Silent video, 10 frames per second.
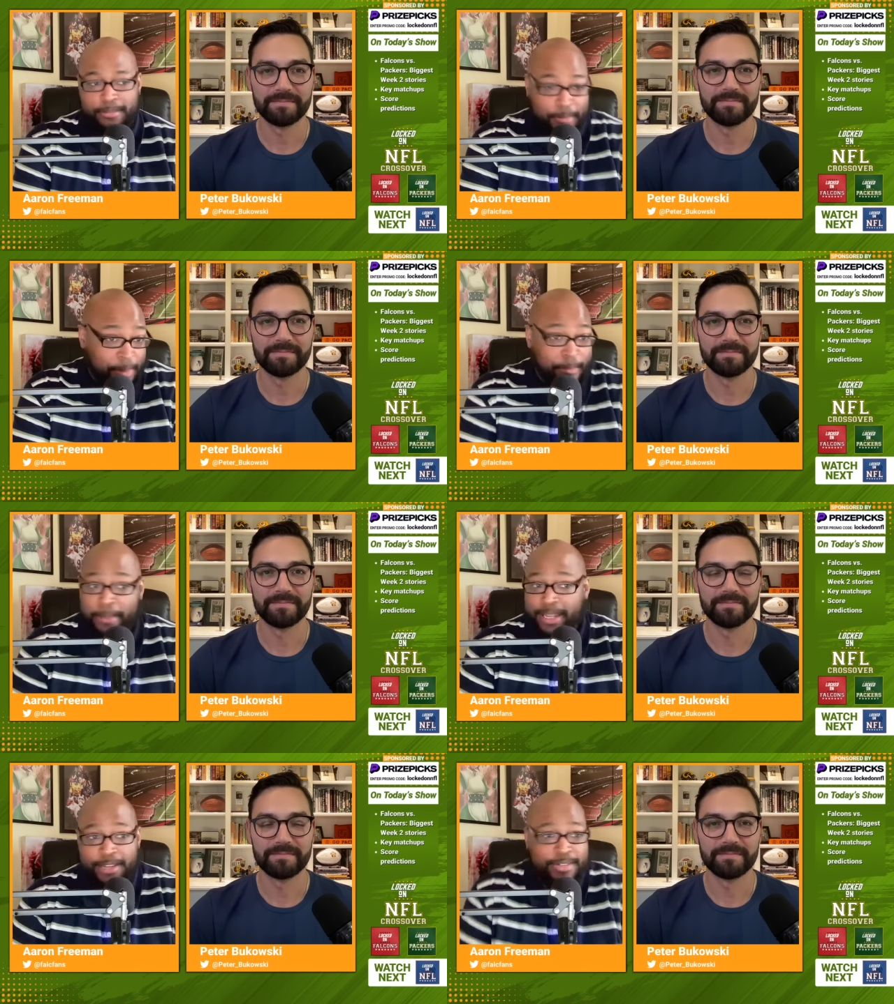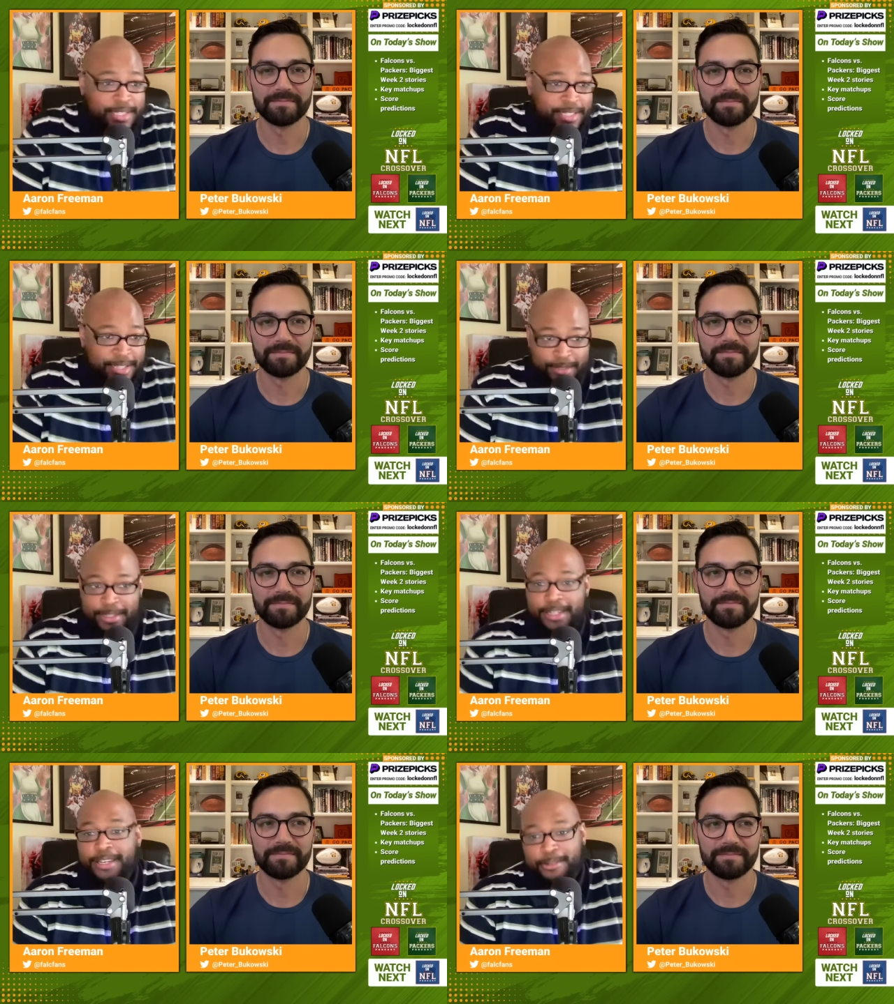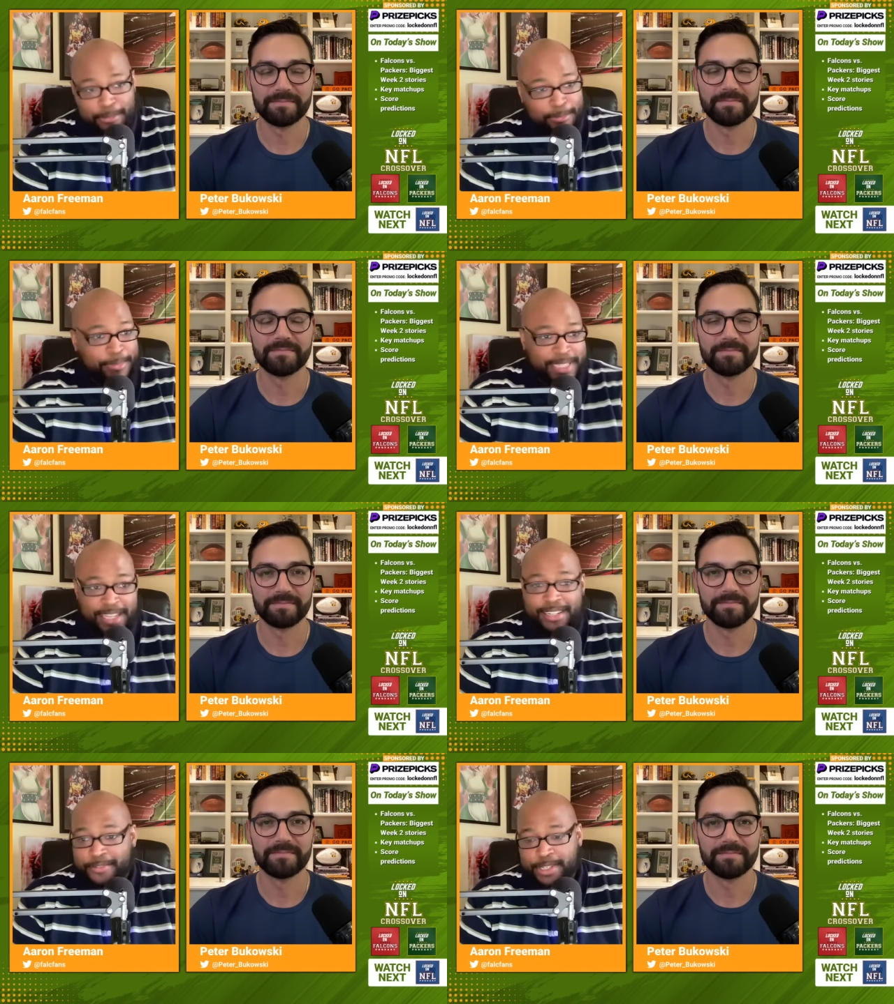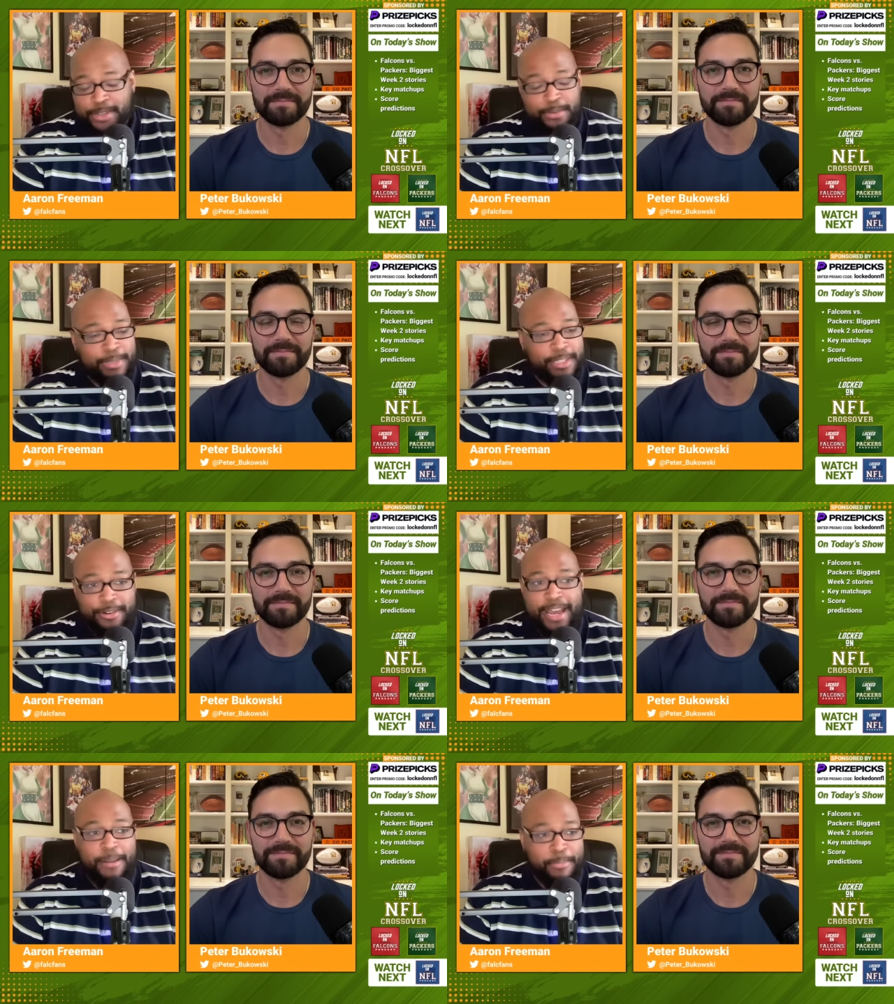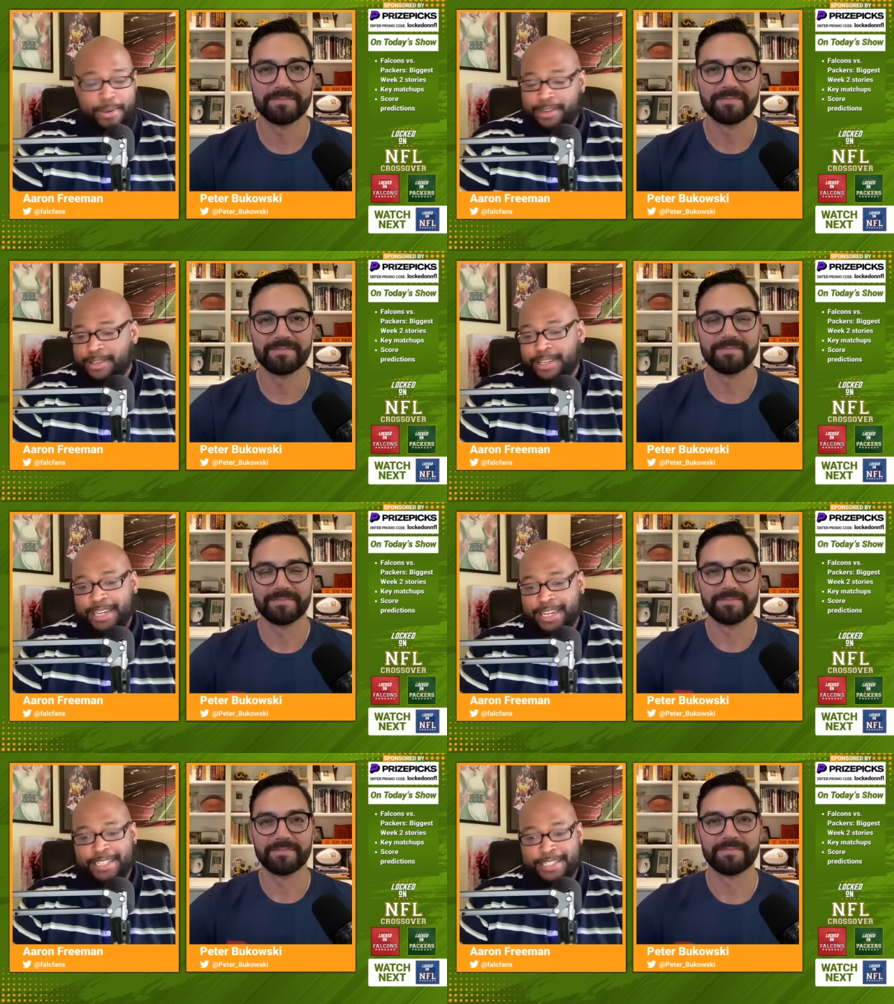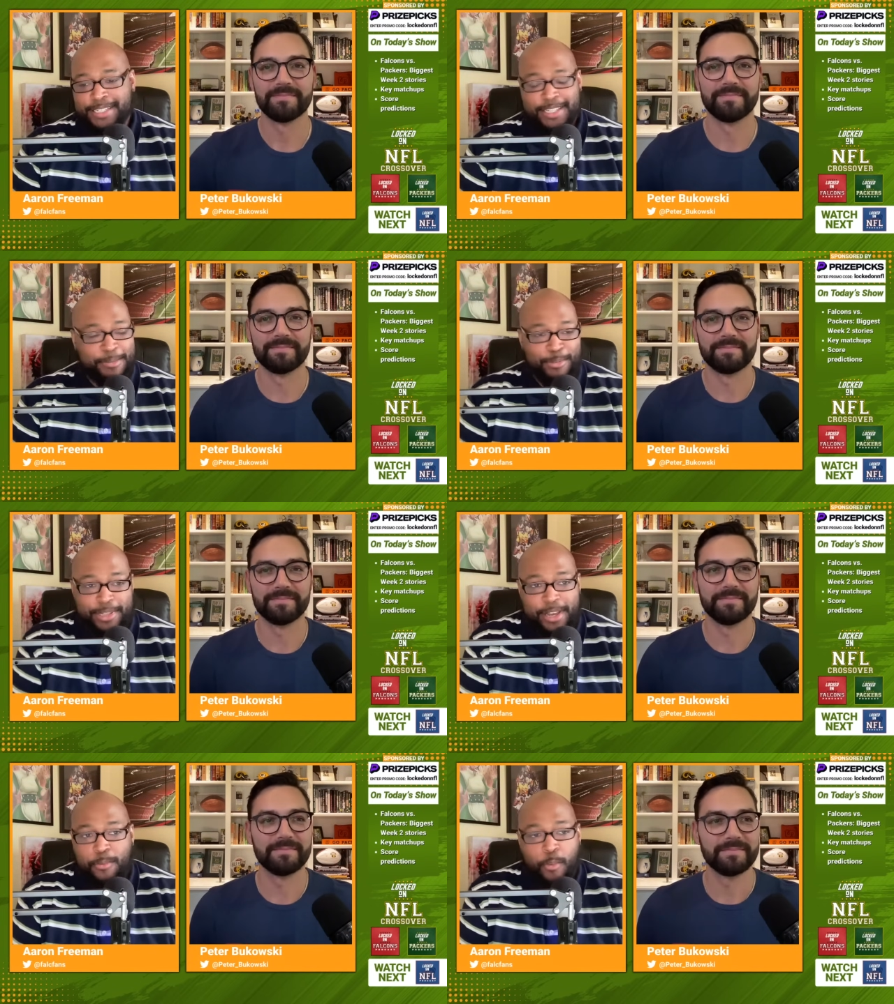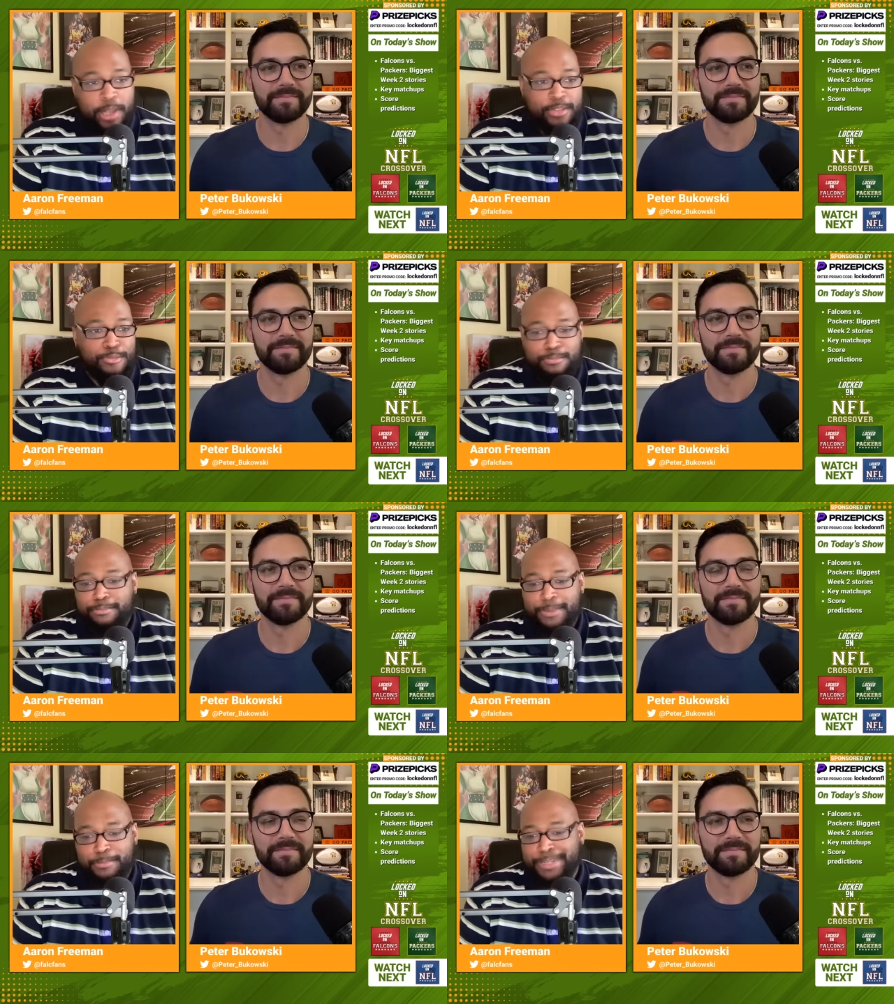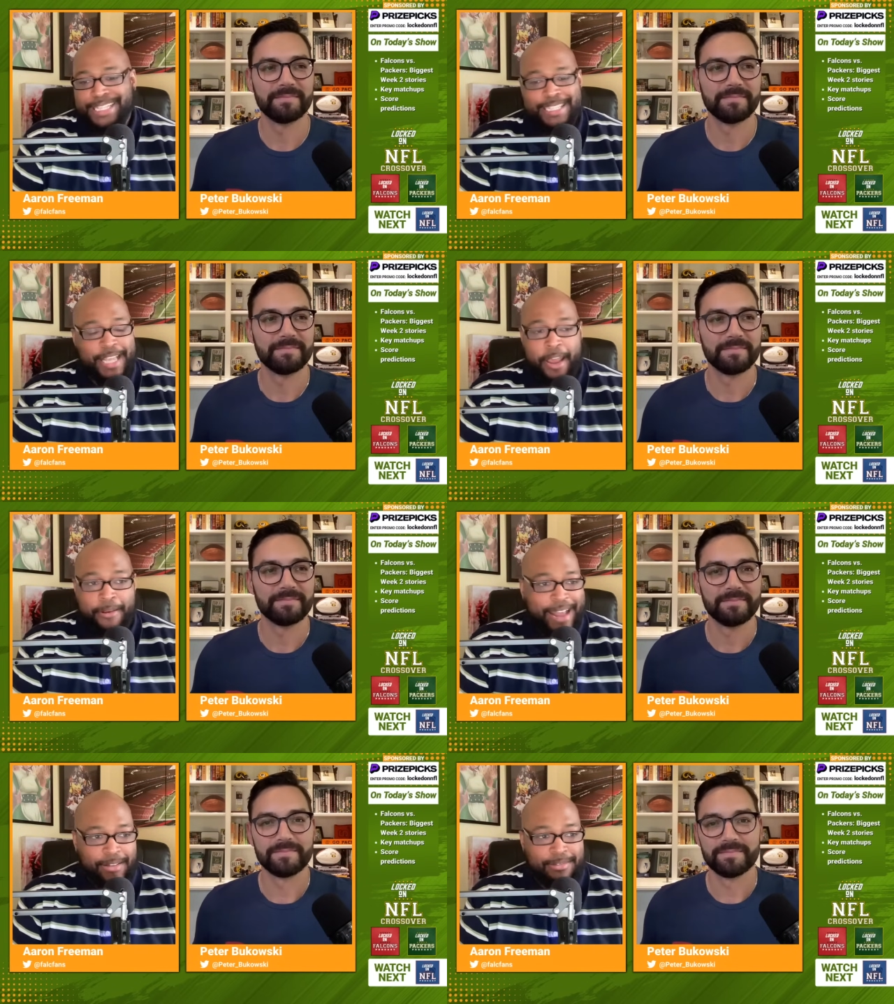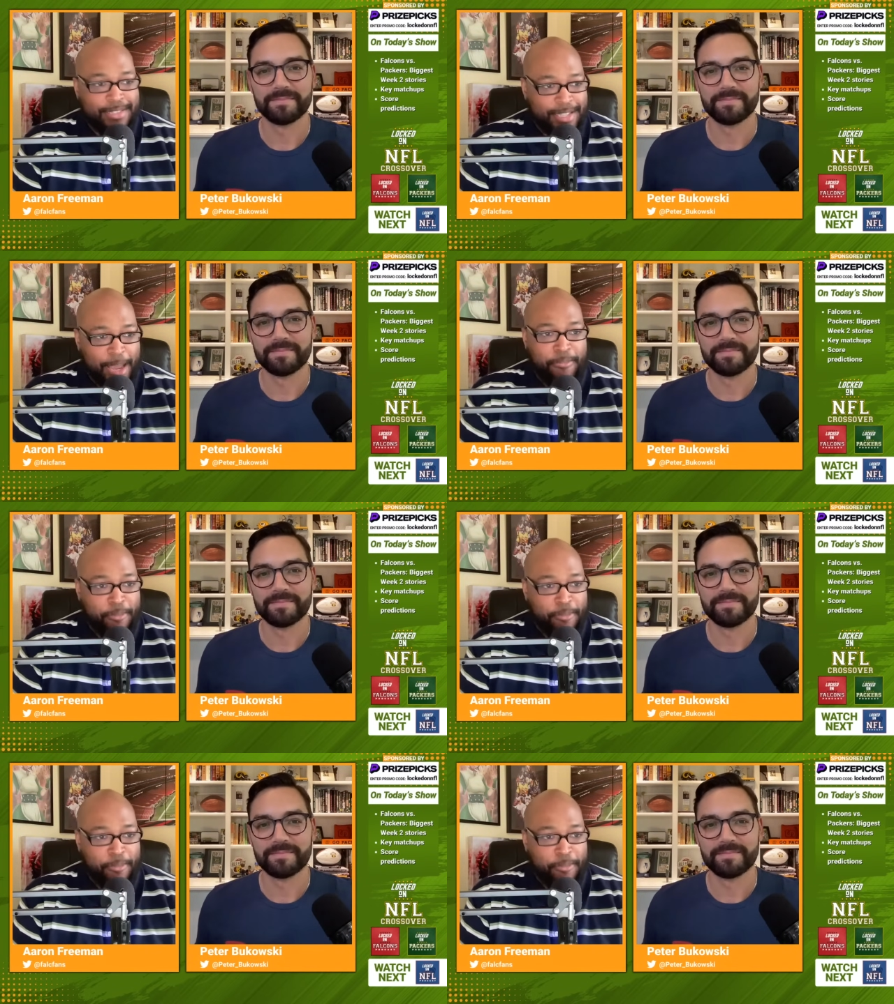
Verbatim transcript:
Speaker 1: Maybe later this season, we'll be singing a different tune, but they're not a point at this team where they want to play this air it out type of